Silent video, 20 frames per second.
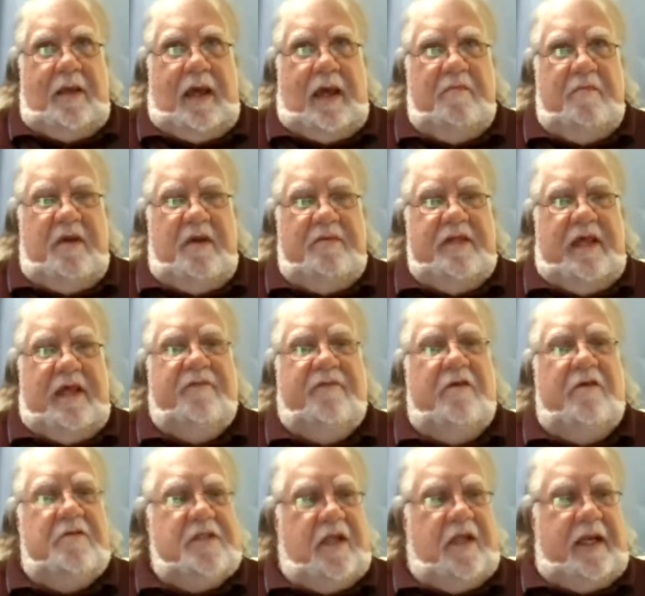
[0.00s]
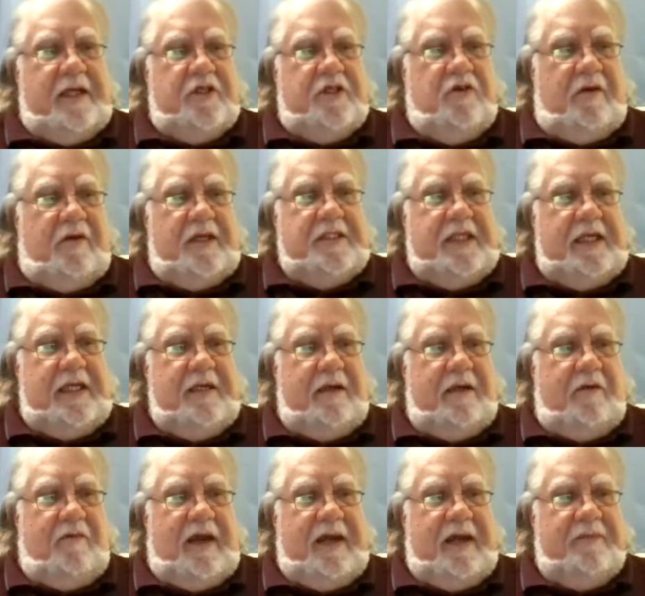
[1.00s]
I remember that first lecture I seen.
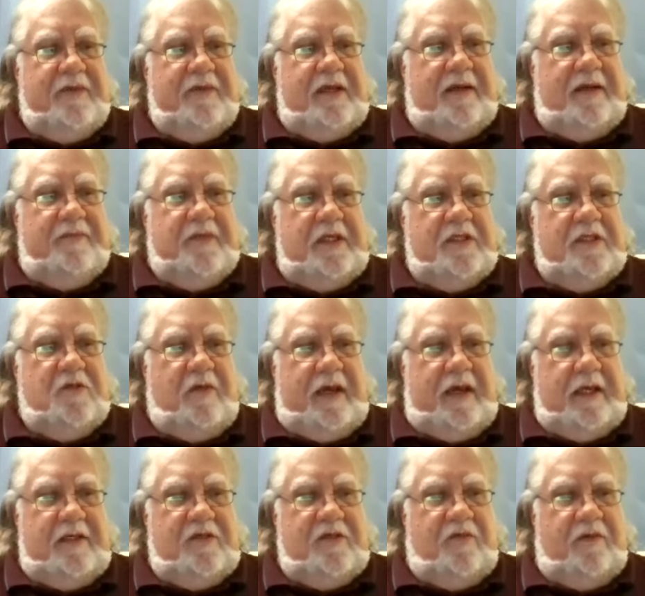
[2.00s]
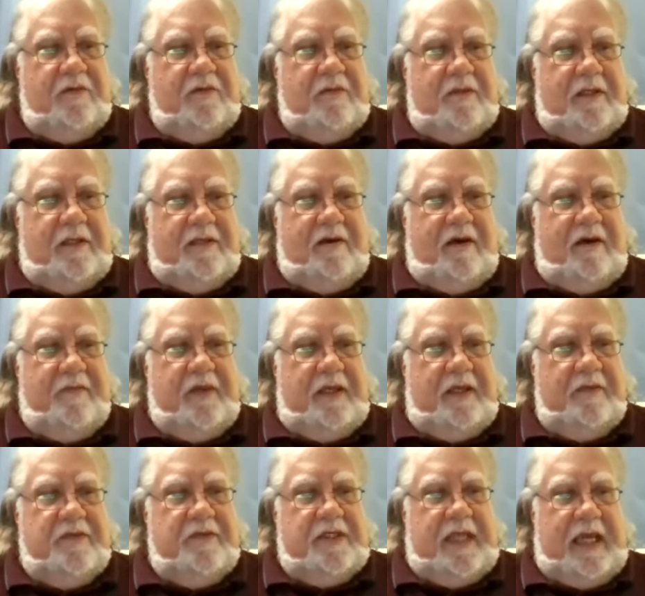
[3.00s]
I'll wrap it up this way as the
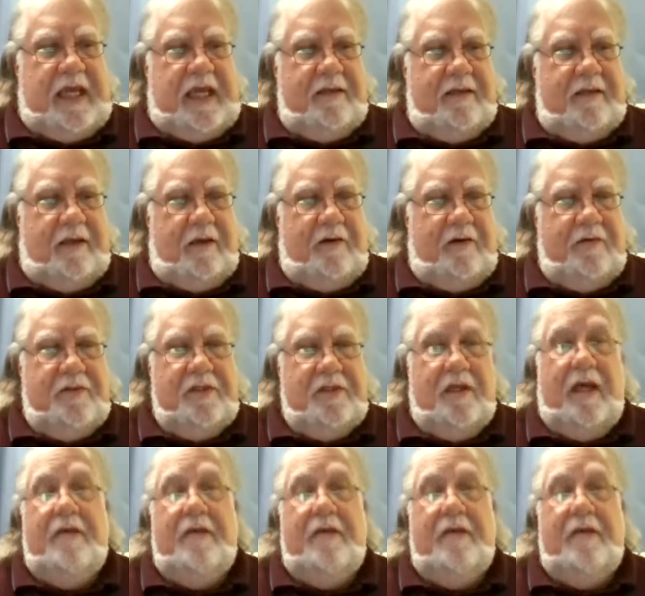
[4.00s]
topic of Stanton goes.